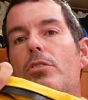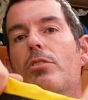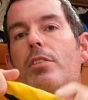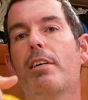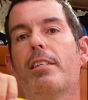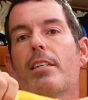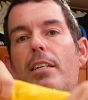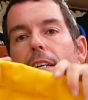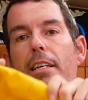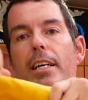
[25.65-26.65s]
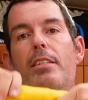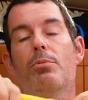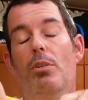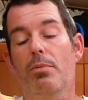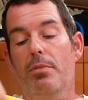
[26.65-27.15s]
Theoretically, it
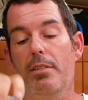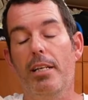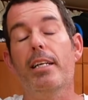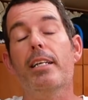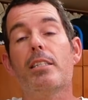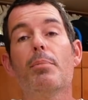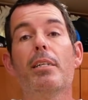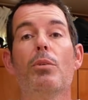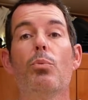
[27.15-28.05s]
is completely